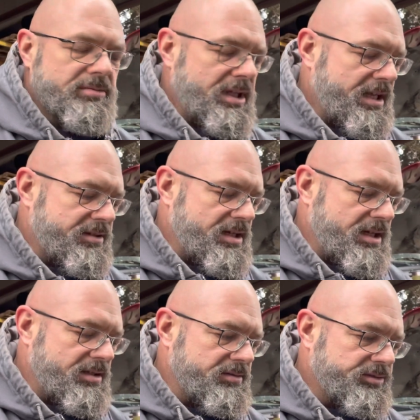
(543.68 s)
And
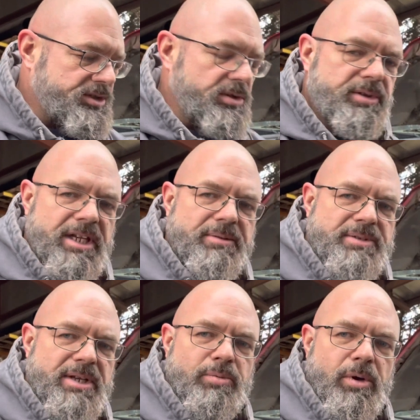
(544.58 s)
so then I was
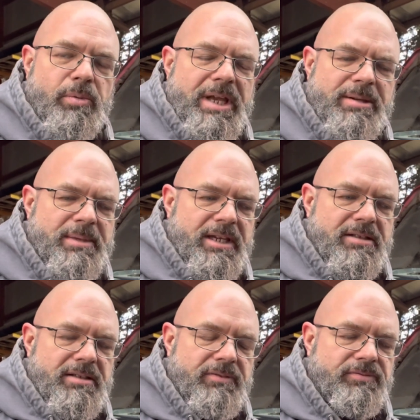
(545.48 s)
like, well, wait a minute.
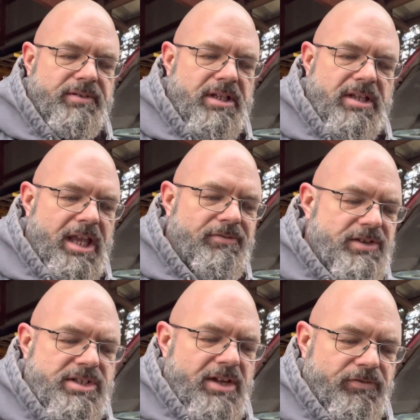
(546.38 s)
If
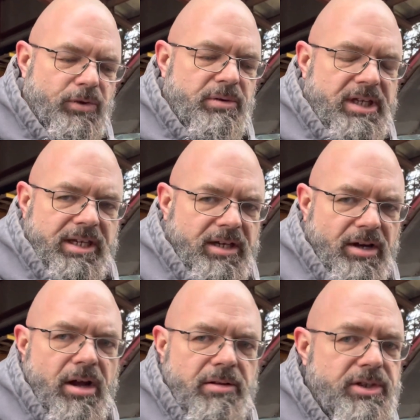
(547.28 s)
it's got fuel in it at
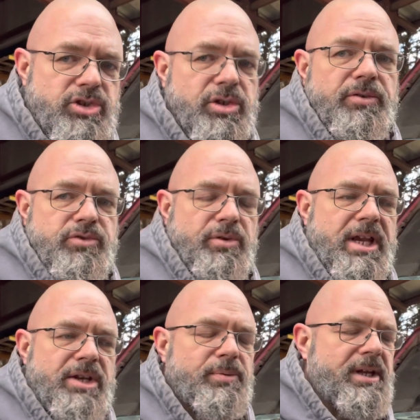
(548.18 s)
all, it should have
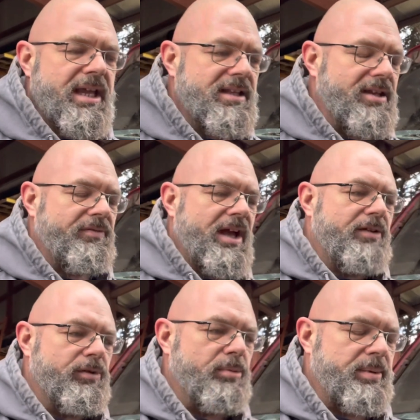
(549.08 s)
drained when I had that
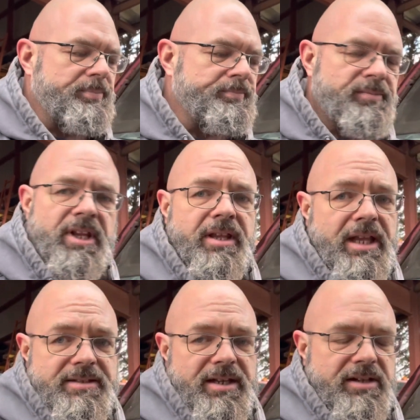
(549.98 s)
valve open,
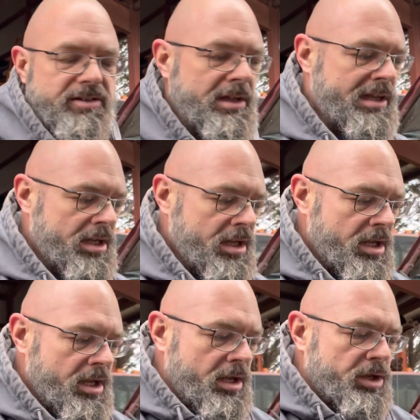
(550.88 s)
and it didn't.
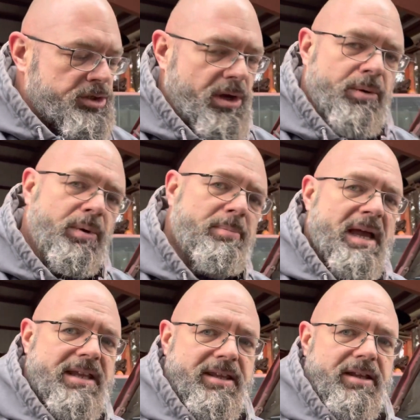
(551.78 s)
So I went
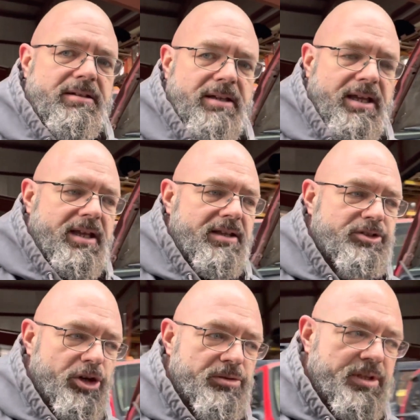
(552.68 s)
back in and I
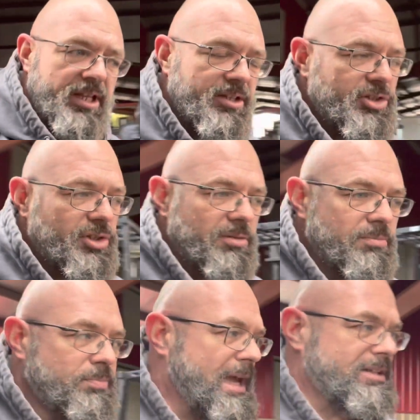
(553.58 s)
turned the ignition
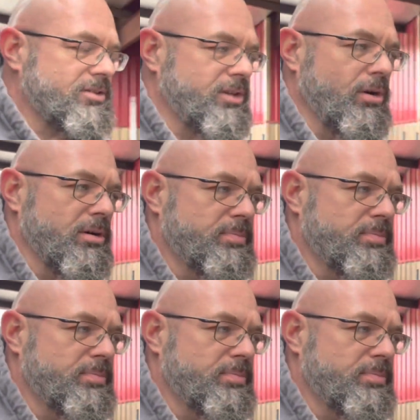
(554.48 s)
back to the on